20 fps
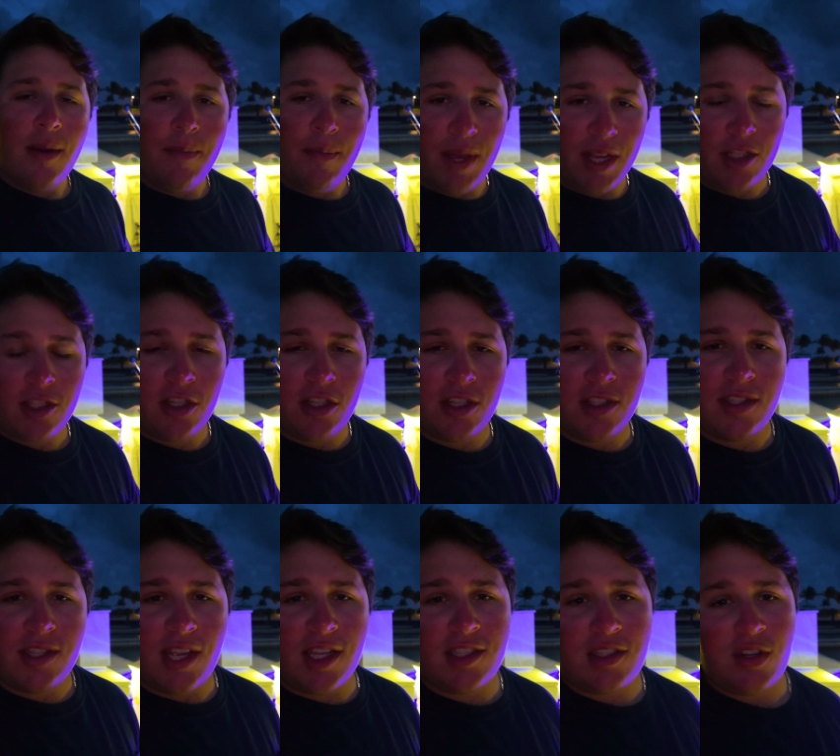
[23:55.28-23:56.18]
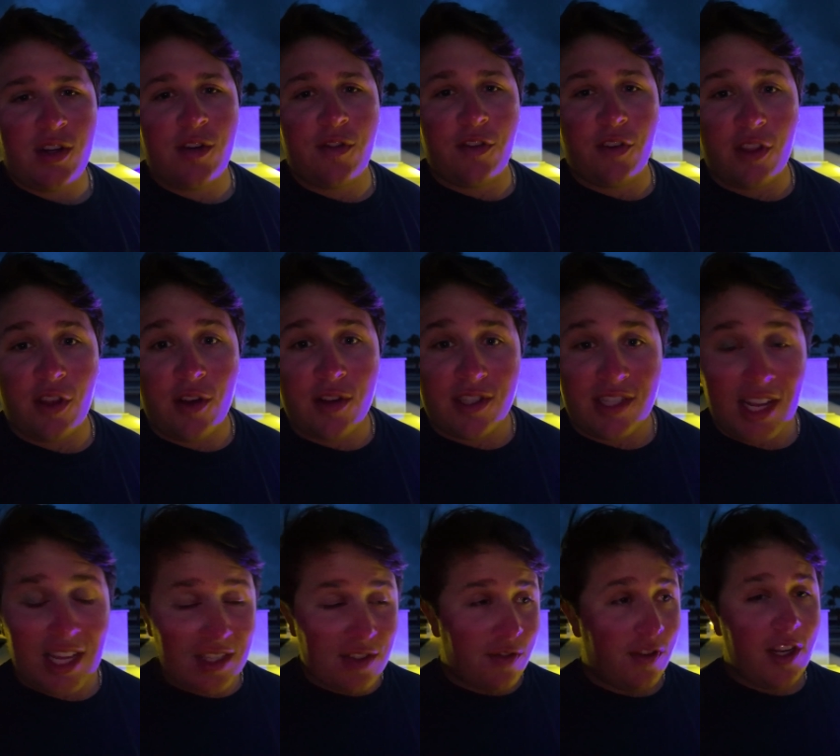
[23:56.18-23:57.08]
Make sure you stay tuned for those
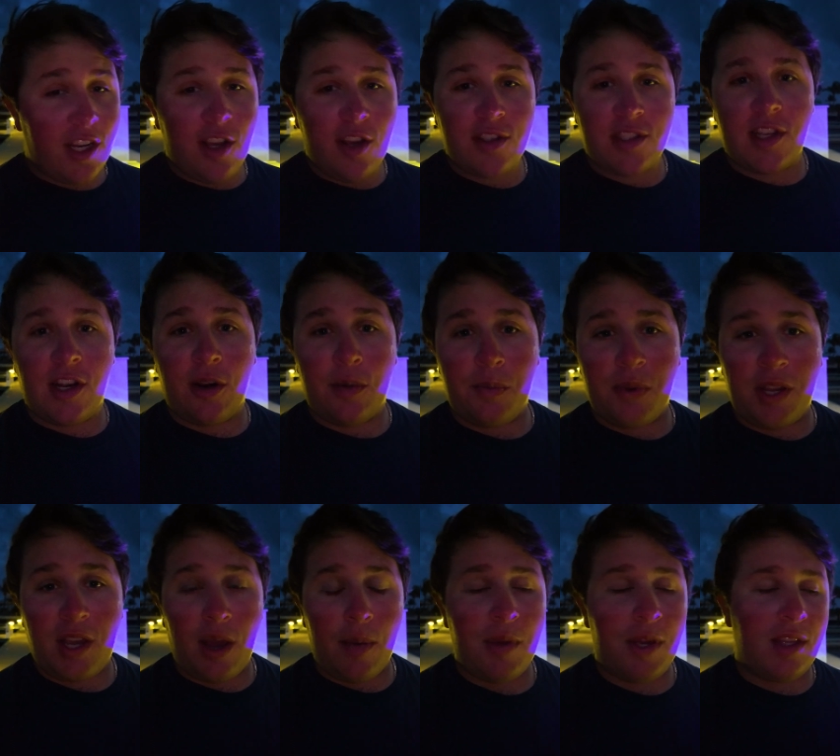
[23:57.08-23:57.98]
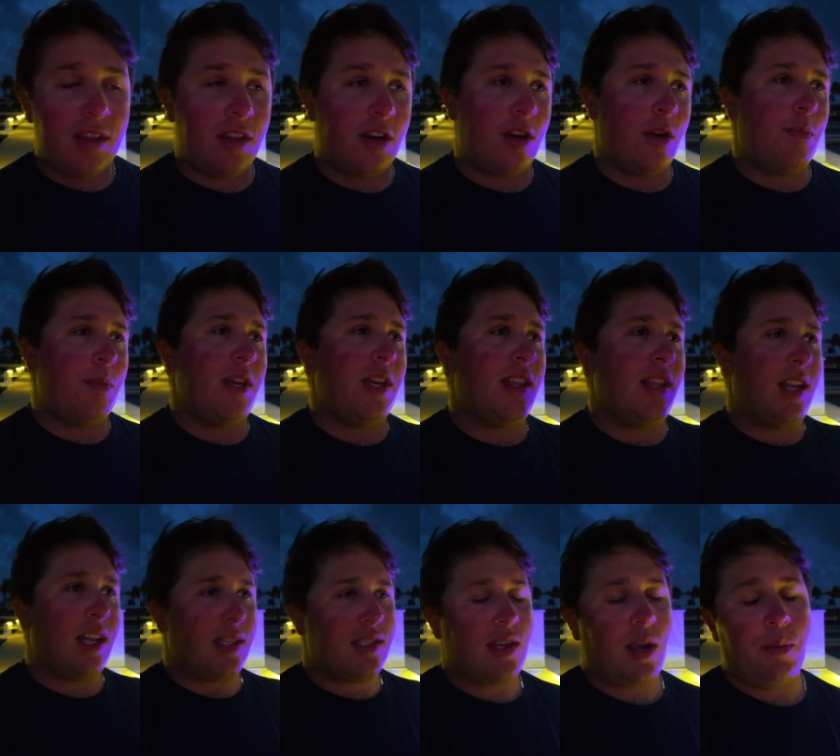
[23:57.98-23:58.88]
next videos that are gonna be coming. They're gonna be in the
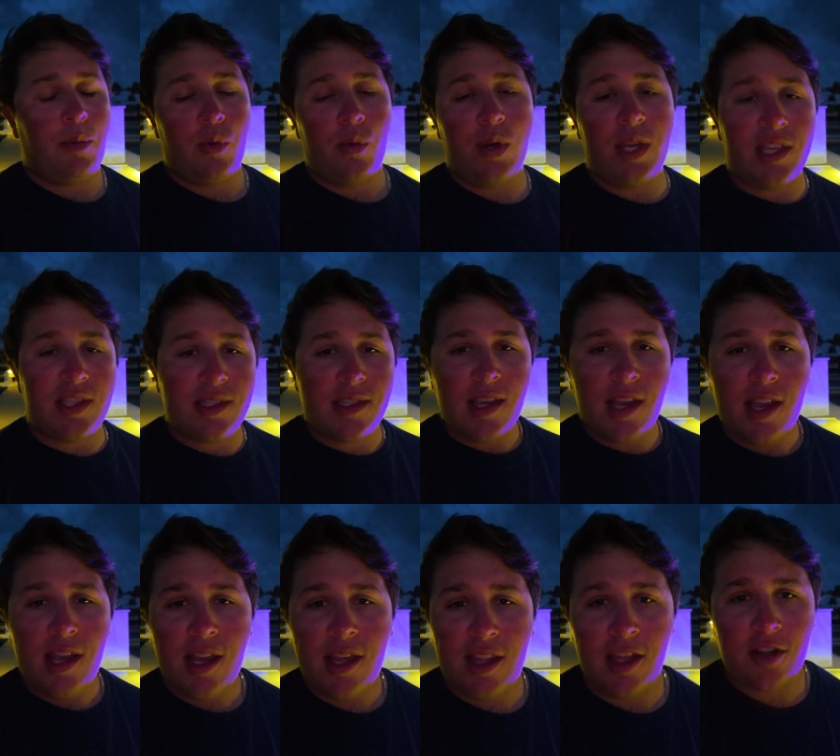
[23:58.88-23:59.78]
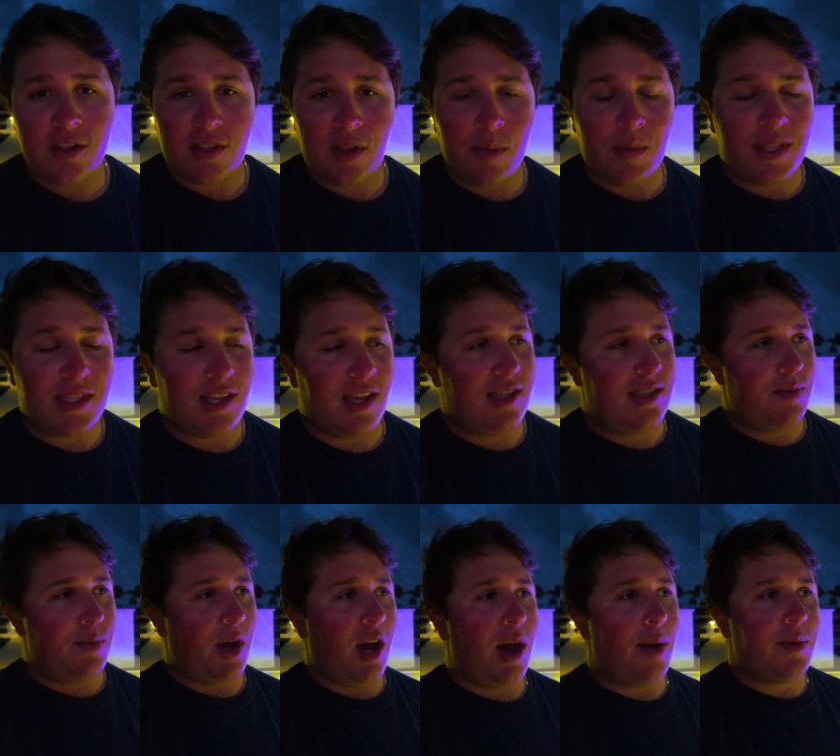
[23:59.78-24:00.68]
next couple weeks. There's gonna be tons
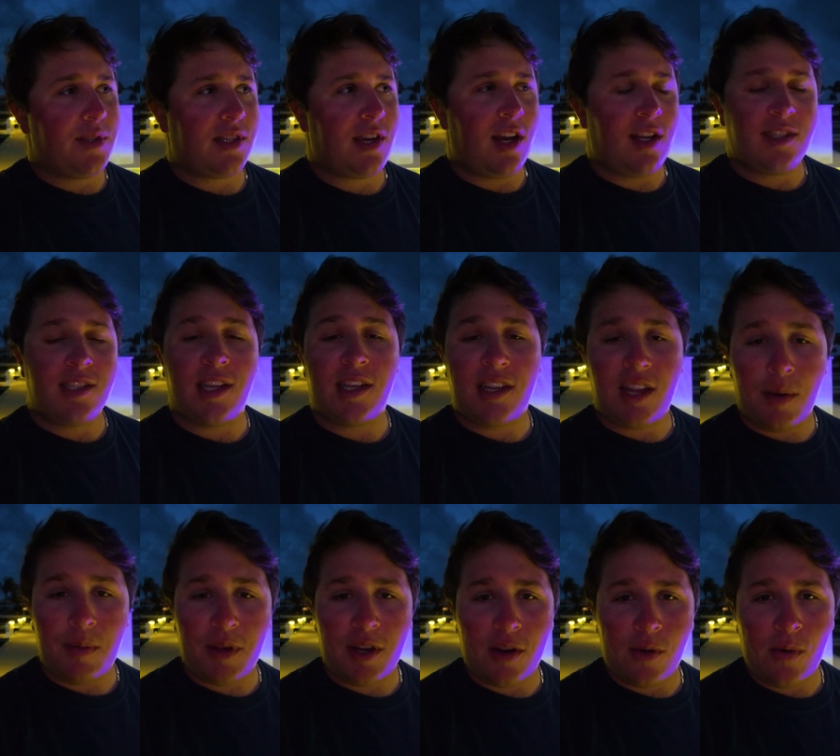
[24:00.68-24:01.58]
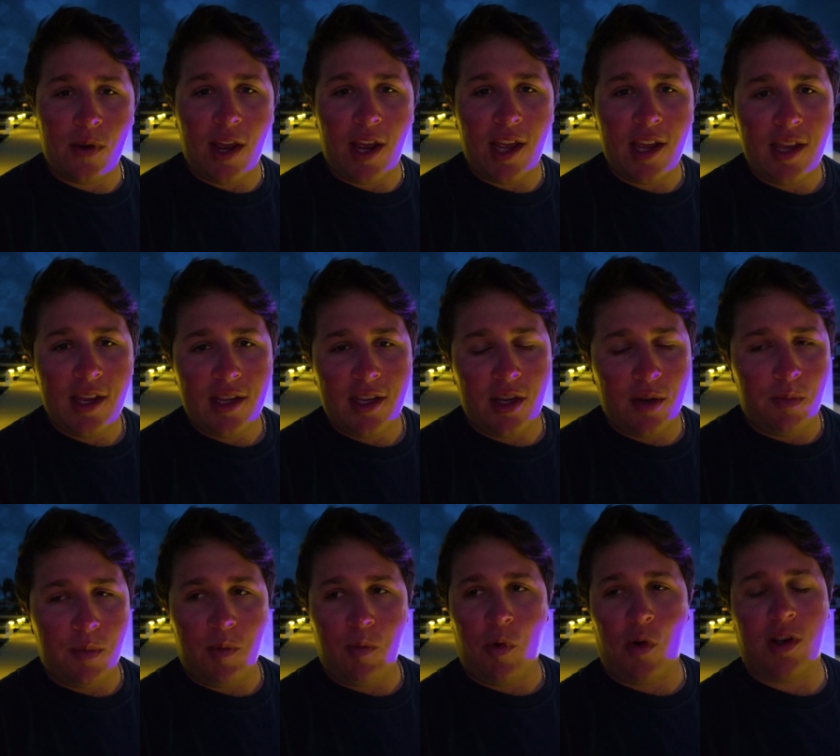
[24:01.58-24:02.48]
of Bahamas content coming your way.
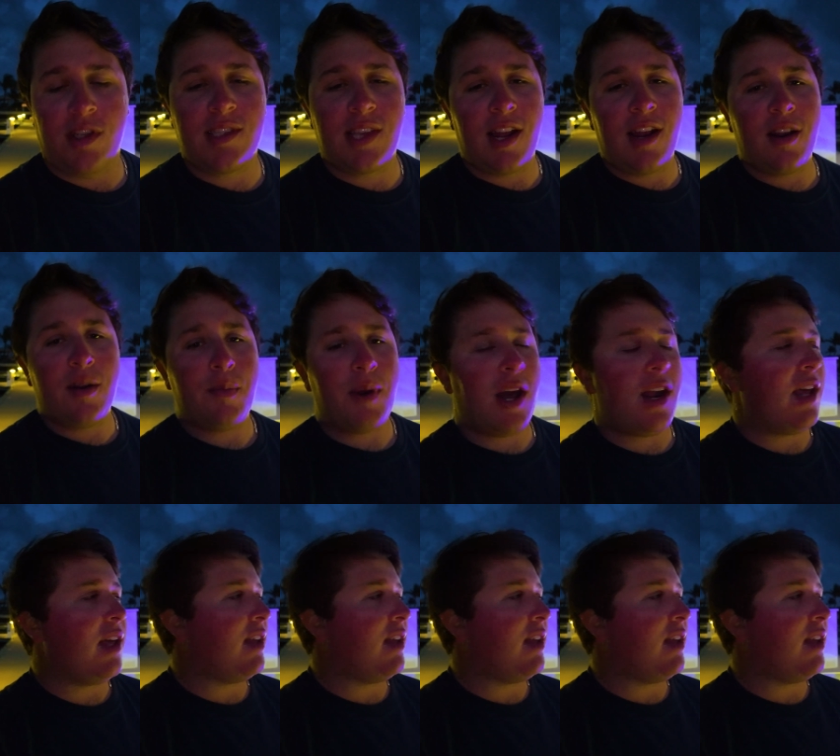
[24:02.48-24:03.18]
Couldn't be more excited about